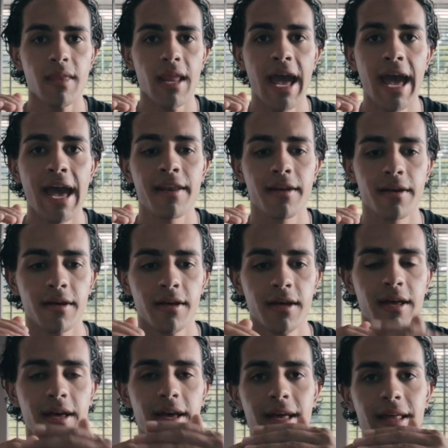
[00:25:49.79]
And
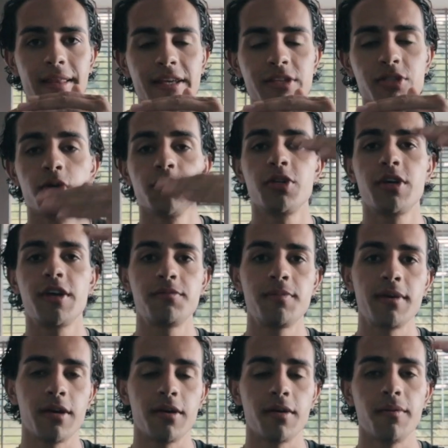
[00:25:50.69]
this also gives
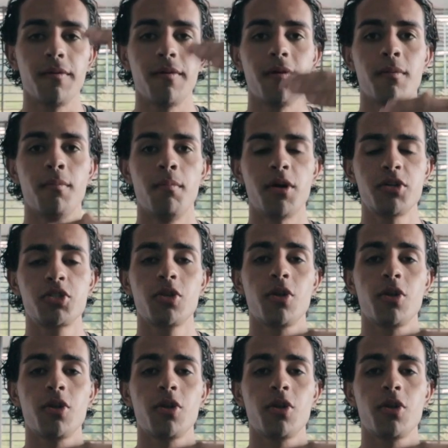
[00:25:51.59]
me a much